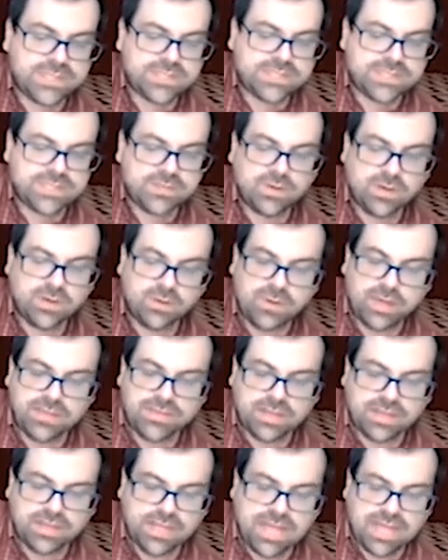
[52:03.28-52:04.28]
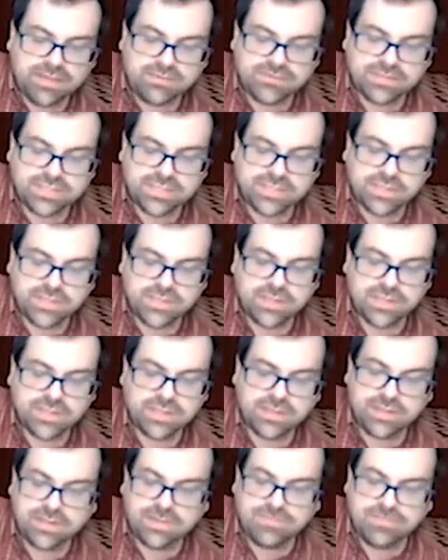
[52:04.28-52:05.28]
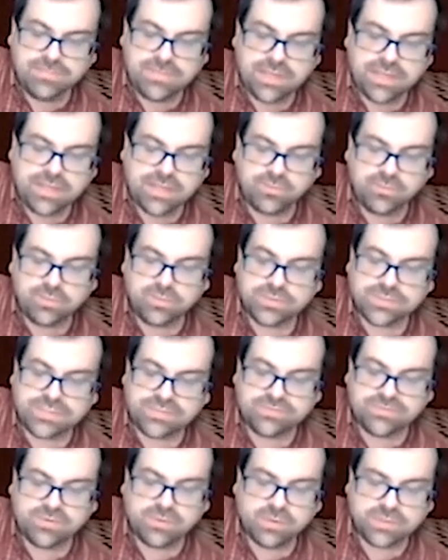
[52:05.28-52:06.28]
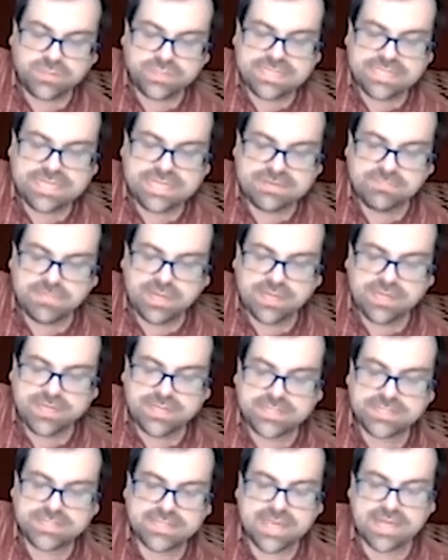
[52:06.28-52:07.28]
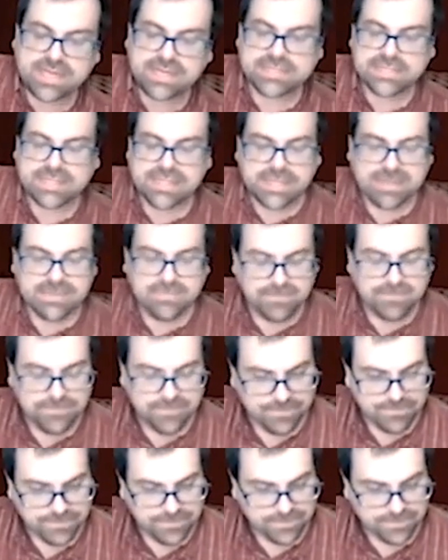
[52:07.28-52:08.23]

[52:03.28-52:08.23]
with 0 on the left equals 4t minus 19.